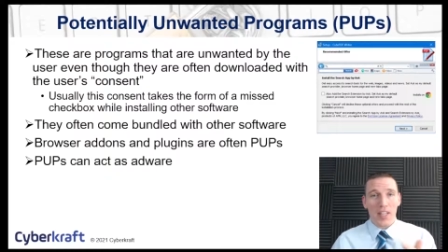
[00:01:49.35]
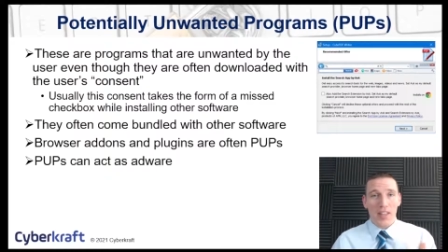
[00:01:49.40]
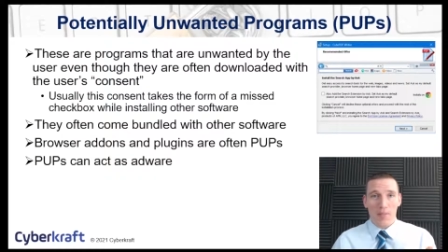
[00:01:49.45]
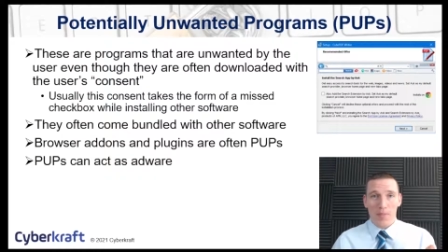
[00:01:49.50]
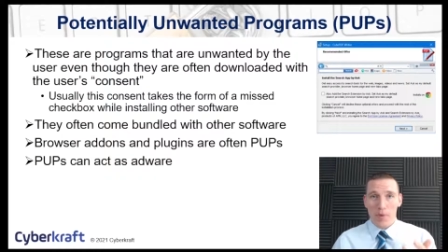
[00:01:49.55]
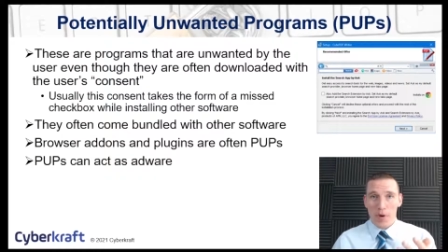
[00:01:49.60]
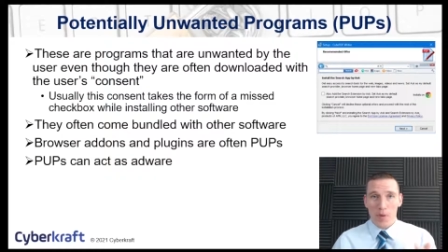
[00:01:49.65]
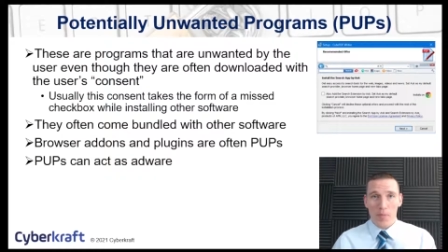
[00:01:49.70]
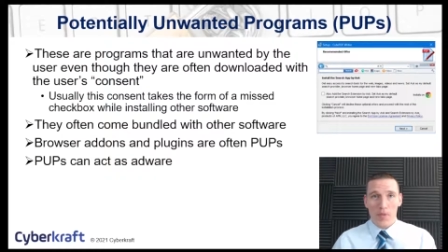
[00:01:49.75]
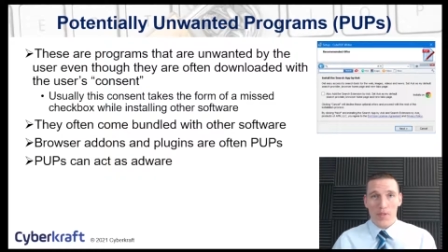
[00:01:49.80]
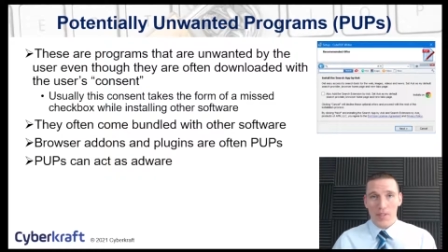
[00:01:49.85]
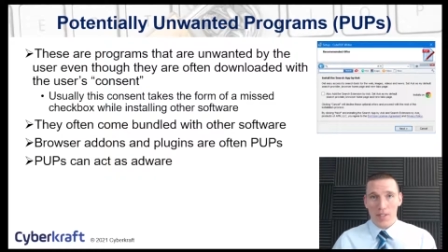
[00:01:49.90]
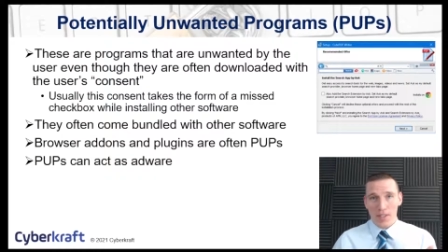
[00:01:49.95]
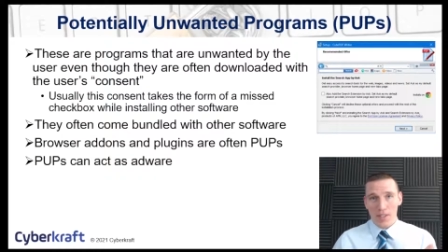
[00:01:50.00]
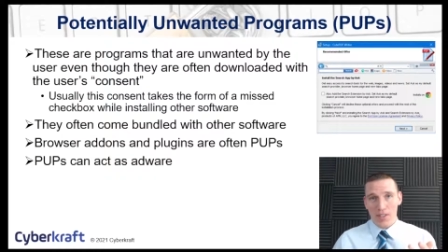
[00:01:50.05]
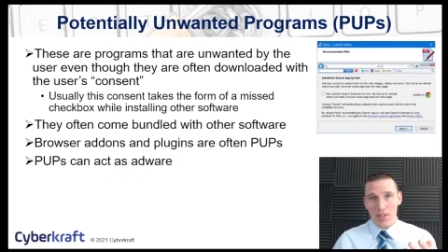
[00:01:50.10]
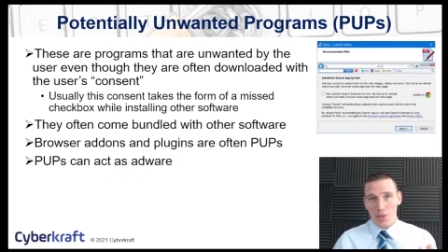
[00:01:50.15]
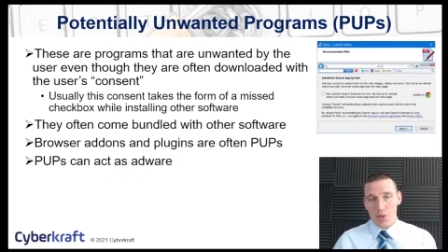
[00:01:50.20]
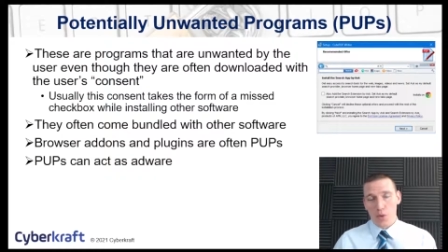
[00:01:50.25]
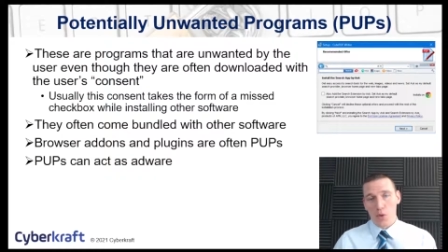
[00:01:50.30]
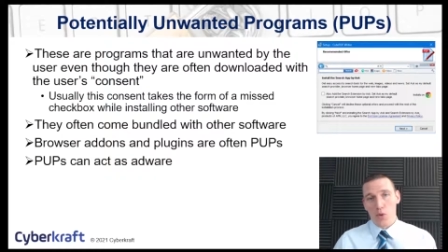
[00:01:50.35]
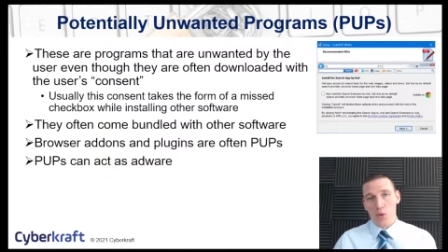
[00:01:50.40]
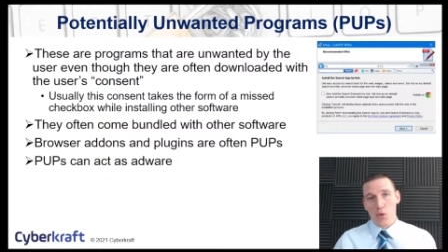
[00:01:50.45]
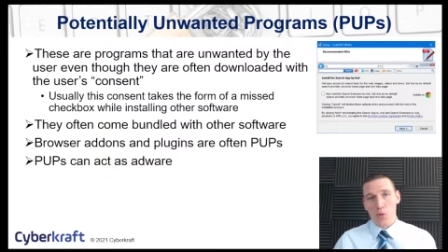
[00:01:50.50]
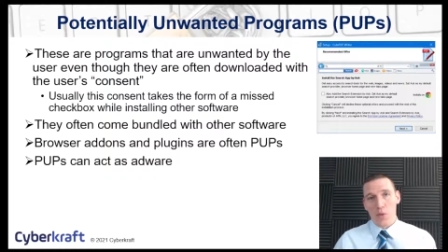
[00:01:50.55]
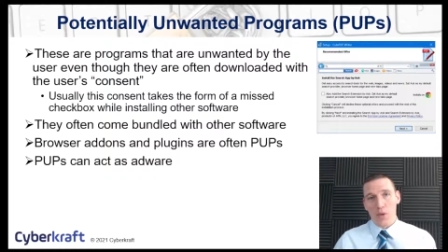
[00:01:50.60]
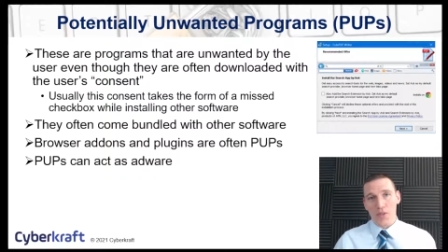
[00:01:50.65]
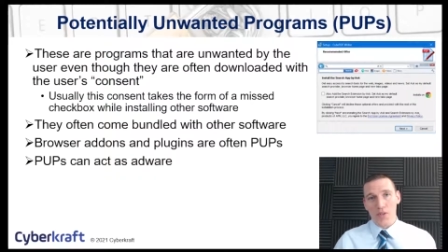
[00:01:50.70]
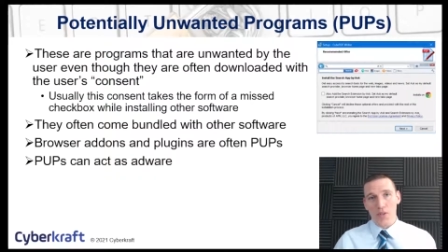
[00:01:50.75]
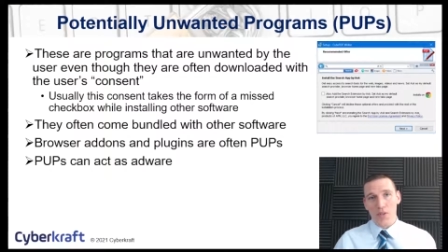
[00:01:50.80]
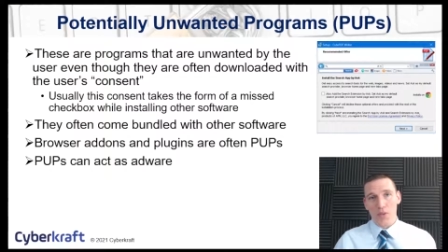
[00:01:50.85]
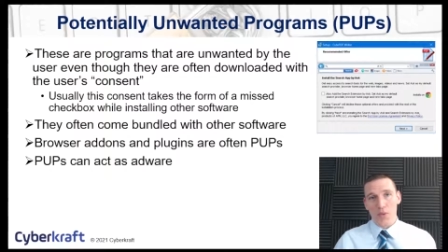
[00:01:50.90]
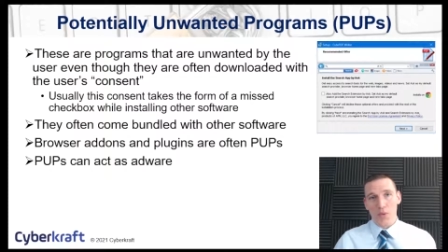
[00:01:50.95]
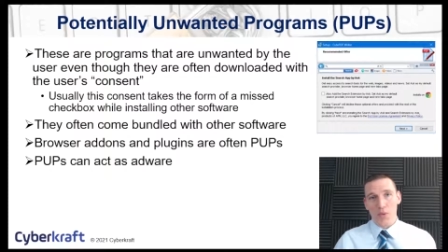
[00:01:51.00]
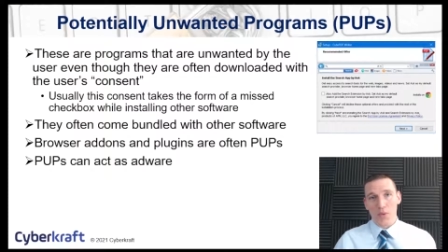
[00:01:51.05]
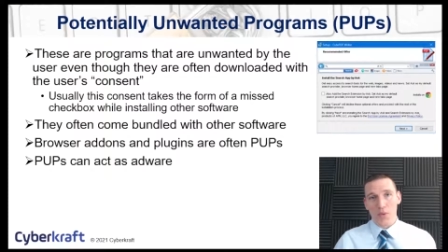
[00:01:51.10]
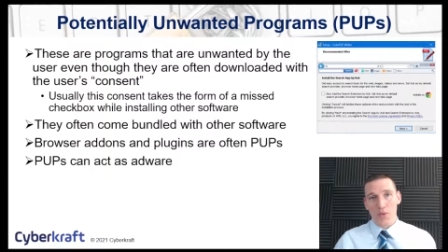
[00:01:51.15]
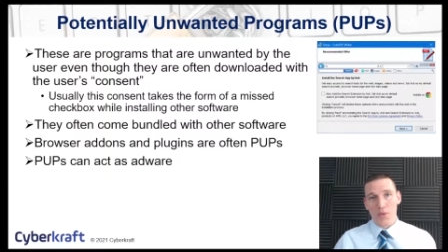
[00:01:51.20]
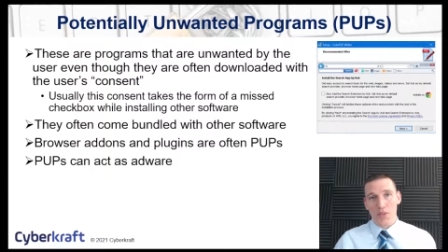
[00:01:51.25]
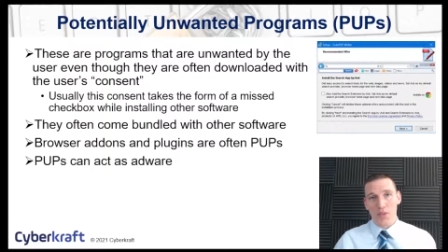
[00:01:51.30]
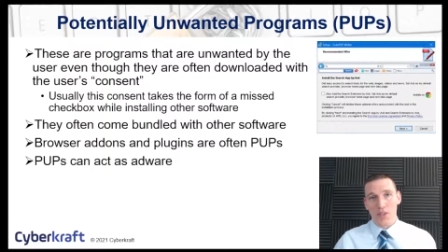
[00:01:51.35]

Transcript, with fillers: the purpose of this tool was to